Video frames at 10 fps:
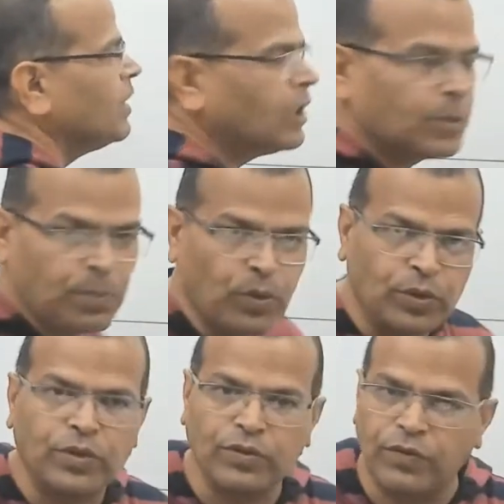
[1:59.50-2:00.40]

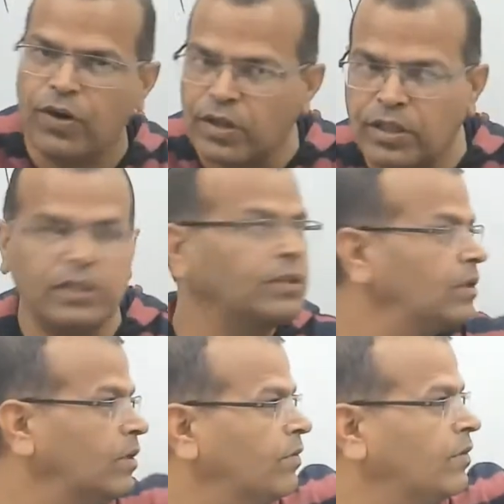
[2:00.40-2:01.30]
response for
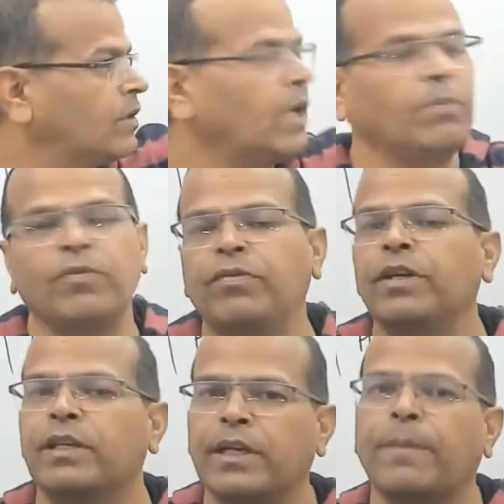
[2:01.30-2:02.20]
this type of
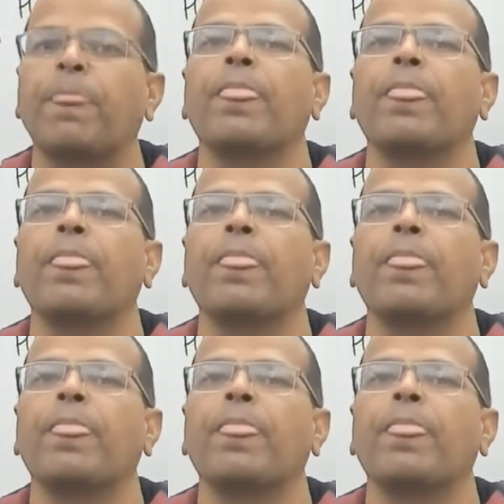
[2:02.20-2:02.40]
filter.